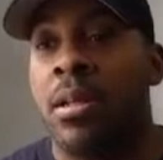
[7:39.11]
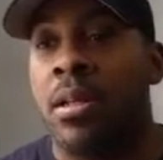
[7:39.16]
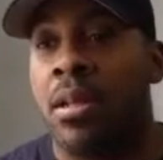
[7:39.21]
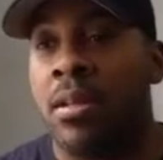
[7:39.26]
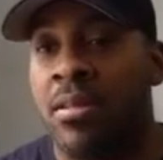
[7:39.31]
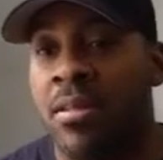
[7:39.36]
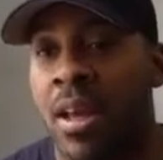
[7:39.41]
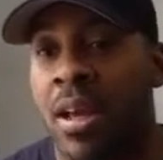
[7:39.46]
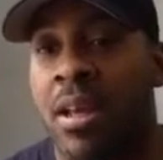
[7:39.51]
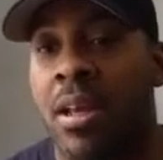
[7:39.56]

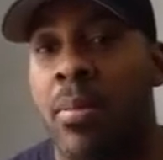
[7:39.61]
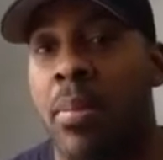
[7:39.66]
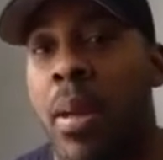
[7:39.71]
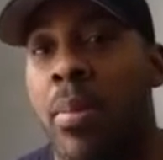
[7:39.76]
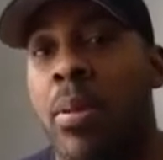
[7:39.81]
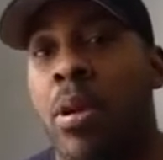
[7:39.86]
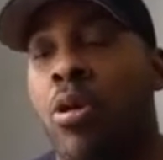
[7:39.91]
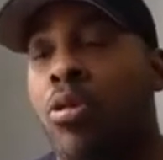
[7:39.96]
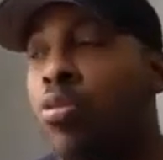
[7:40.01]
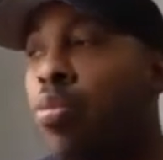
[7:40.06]
The Second
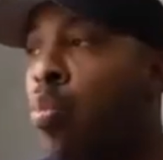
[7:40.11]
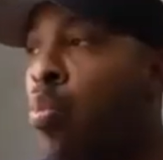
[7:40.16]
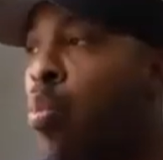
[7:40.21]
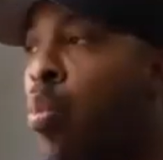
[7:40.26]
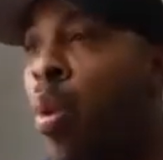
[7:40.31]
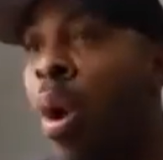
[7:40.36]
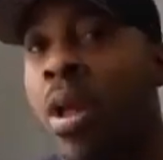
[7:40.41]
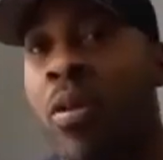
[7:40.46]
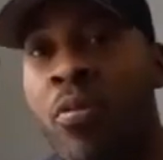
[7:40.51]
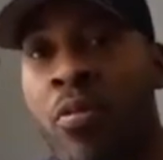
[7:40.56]
Amendment goes
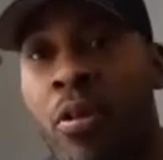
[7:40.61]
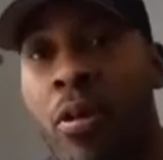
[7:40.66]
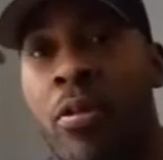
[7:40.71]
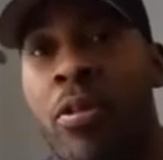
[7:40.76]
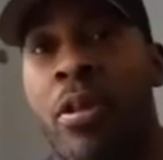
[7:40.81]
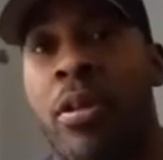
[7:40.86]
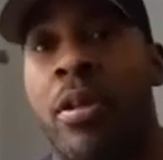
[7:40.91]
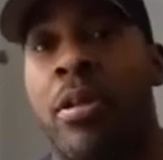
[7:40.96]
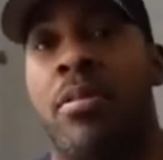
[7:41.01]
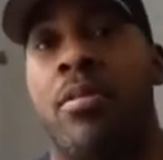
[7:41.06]
way
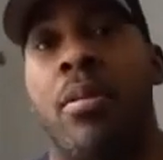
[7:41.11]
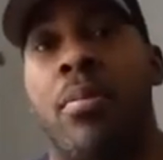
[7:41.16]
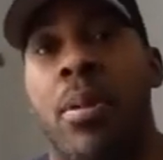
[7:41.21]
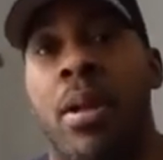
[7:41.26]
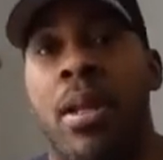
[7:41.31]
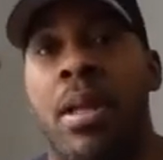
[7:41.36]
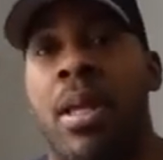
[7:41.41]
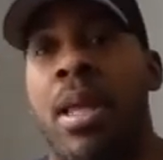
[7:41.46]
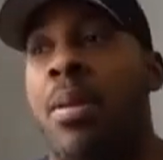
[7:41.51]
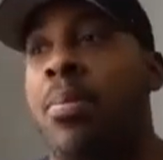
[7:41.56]
further than
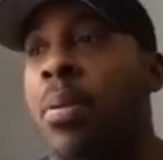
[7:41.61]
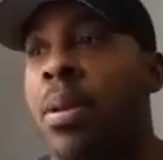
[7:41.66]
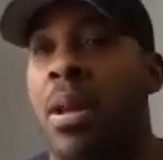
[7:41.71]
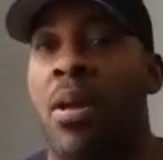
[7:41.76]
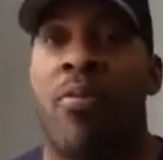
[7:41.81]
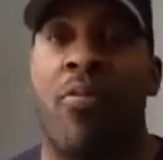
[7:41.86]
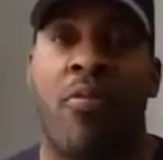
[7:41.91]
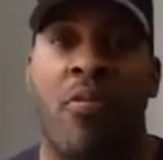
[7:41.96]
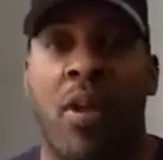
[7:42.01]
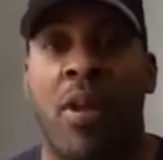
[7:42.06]
somebody keeping
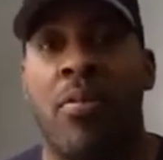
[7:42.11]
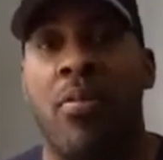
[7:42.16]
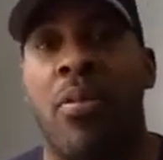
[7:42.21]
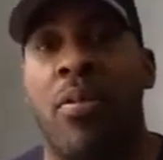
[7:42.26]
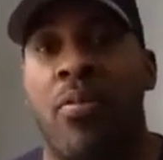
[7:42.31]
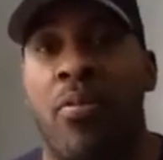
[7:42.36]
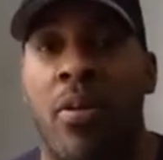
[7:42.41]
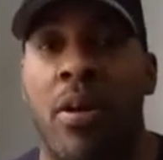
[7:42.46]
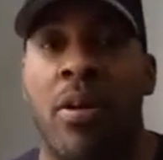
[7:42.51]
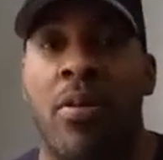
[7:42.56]
their
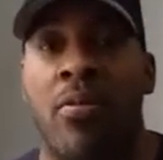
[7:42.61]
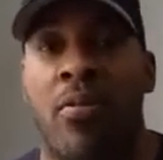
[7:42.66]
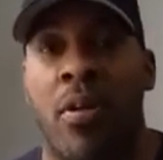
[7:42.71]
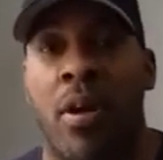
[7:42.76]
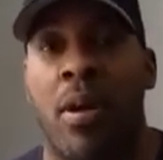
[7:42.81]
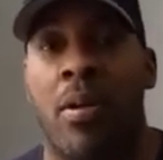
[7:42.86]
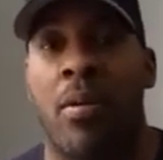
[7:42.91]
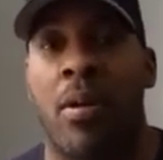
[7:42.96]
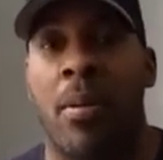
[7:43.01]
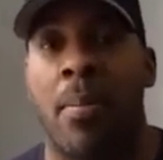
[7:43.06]
favorite fucking
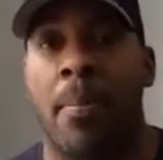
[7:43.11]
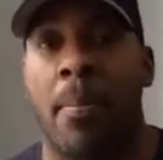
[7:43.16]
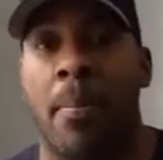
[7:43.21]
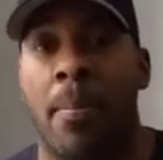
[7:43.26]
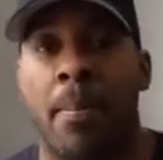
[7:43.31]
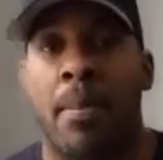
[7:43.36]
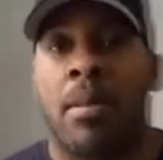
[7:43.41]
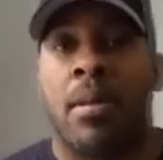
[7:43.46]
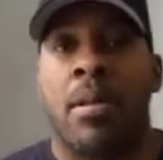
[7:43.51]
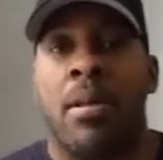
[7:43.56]
firearm.
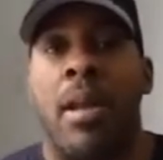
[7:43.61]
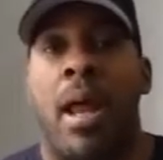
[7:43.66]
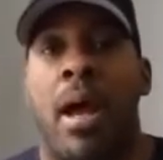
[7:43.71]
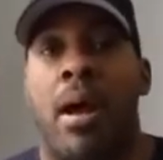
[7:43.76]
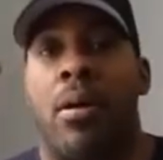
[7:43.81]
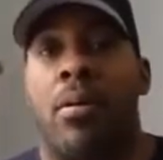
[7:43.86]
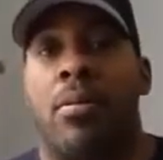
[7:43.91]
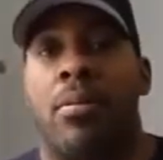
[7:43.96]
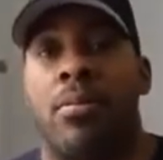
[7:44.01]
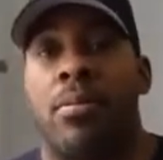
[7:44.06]

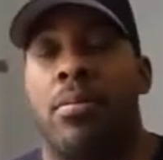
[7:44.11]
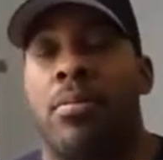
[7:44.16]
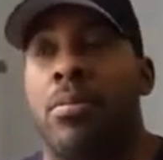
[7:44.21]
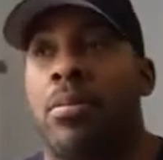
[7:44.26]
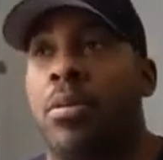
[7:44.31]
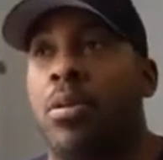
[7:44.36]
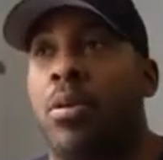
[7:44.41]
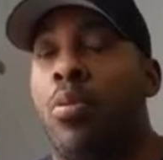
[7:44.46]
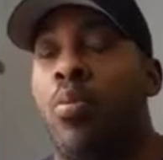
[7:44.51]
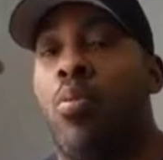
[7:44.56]
Now,
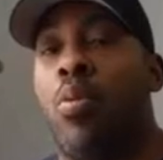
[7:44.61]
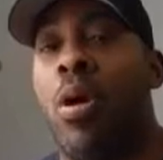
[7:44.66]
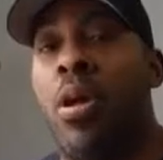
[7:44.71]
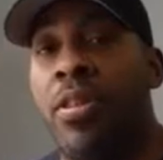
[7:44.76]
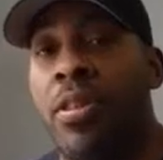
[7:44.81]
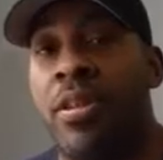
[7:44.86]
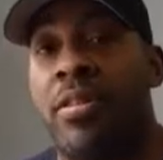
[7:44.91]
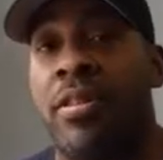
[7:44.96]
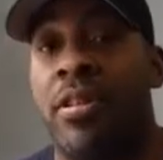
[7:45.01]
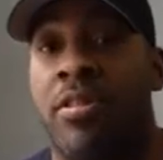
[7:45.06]

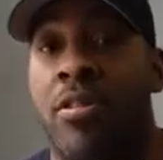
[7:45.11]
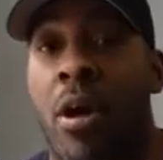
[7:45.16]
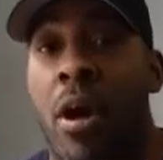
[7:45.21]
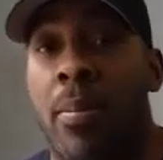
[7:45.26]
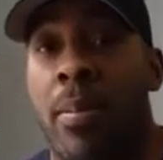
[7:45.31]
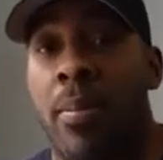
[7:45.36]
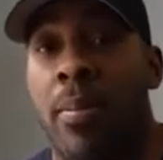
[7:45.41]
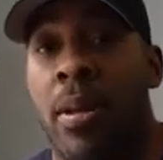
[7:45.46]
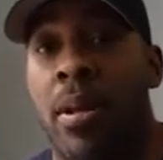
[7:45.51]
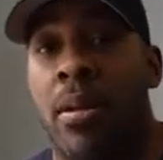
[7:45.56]
will this
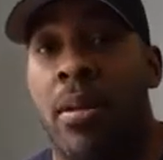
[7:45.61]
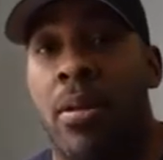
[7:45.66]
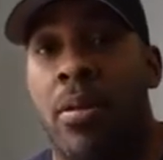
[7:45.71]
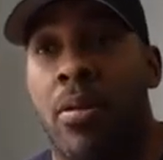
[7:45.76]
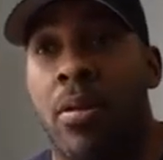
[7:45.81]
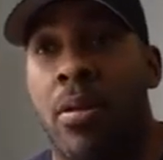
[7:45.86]
disarmament